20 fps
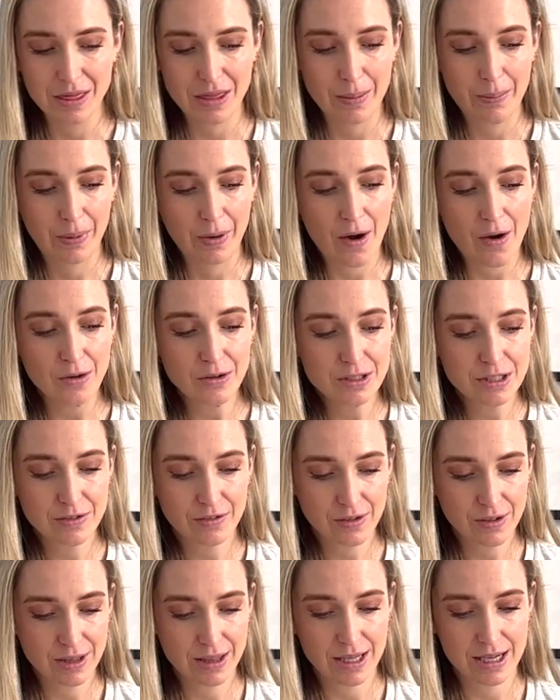The pros
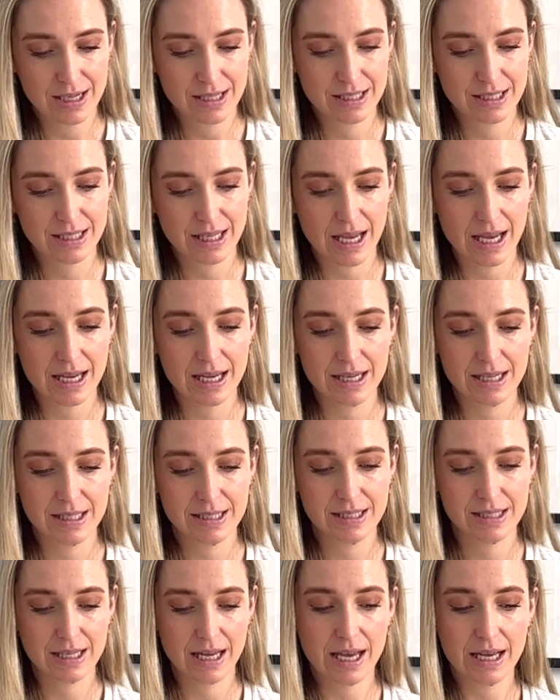for this
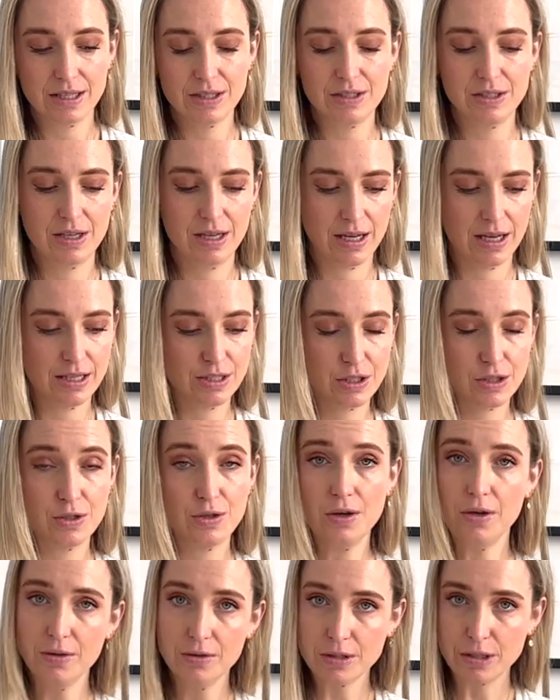is it's
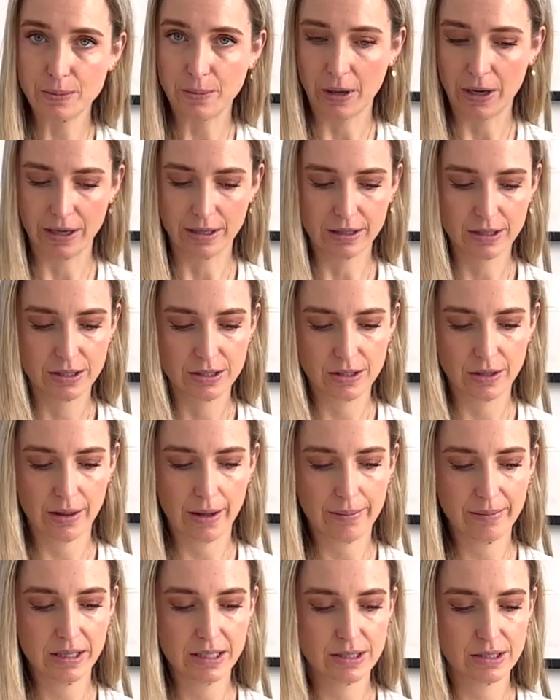newsprint, so
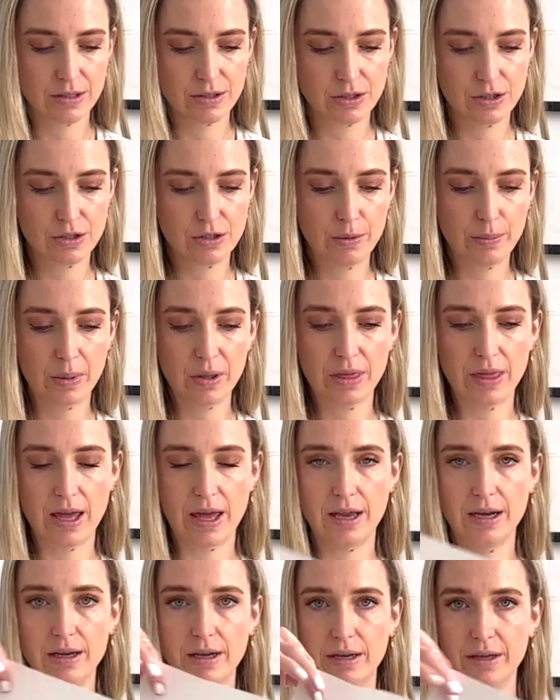that means it's super
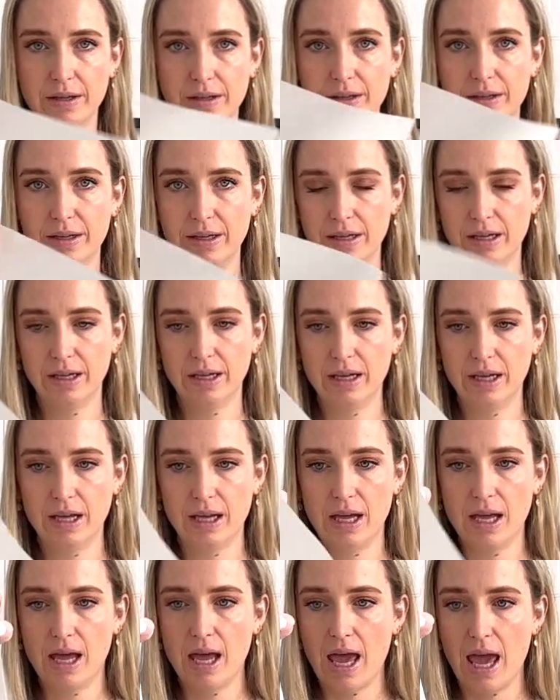thin.
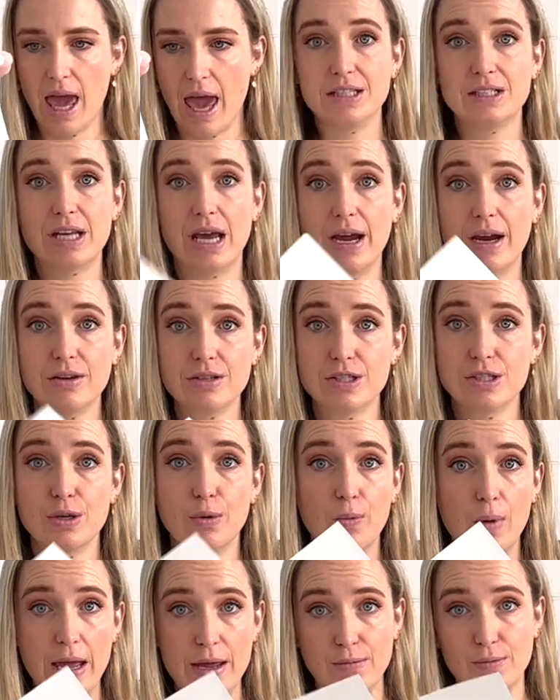It tears
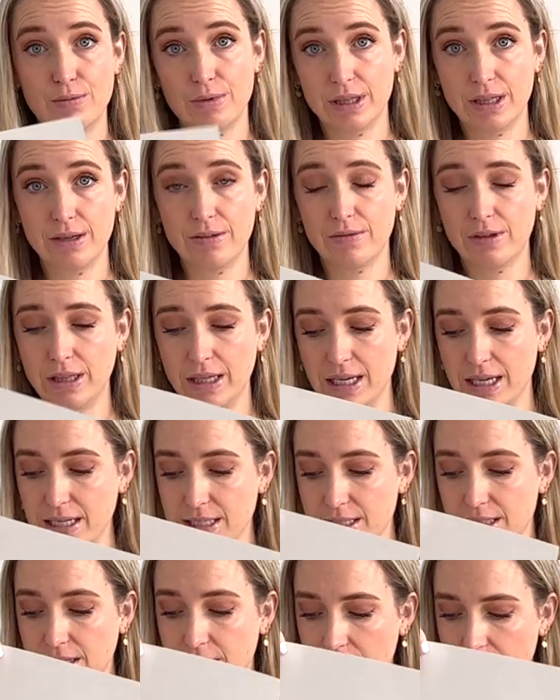away really
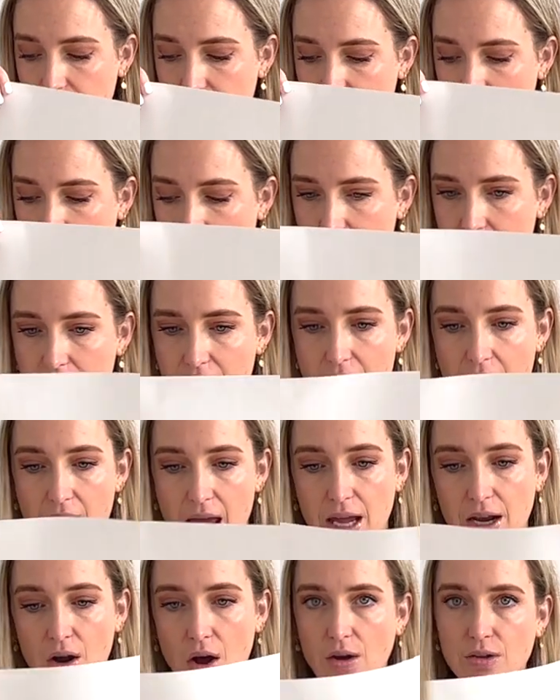easily.
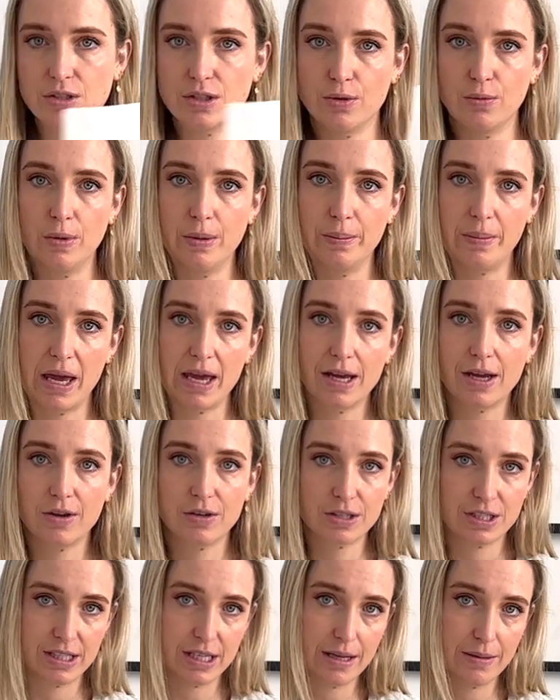It also will make your
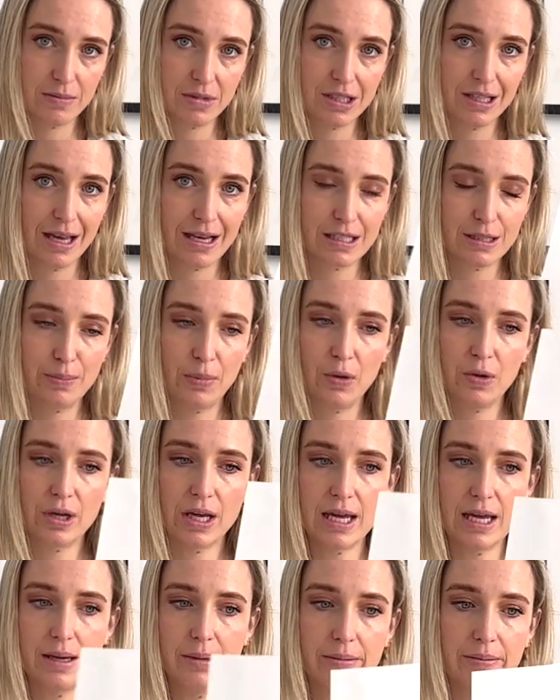seams less
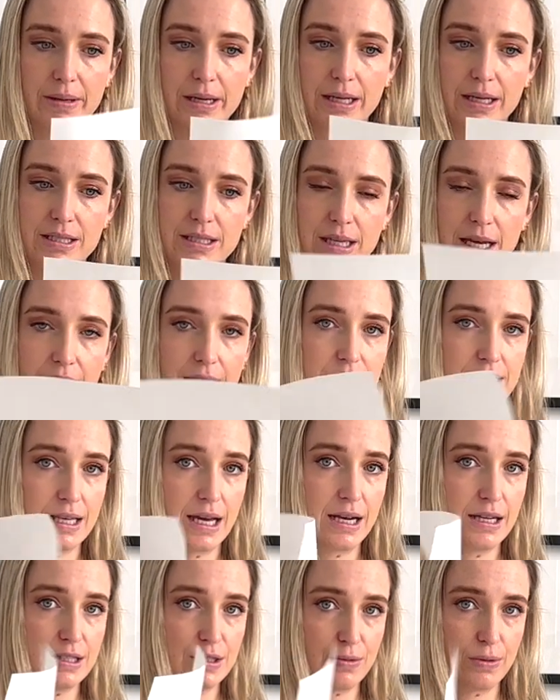bulky because, like I
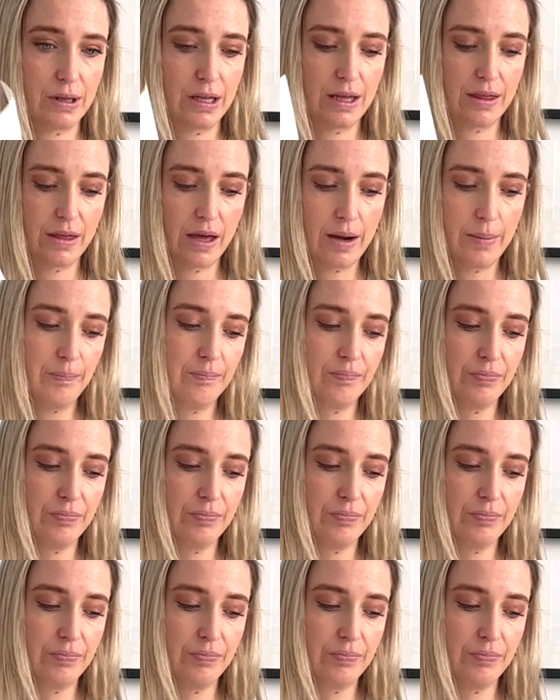said, it's really thin.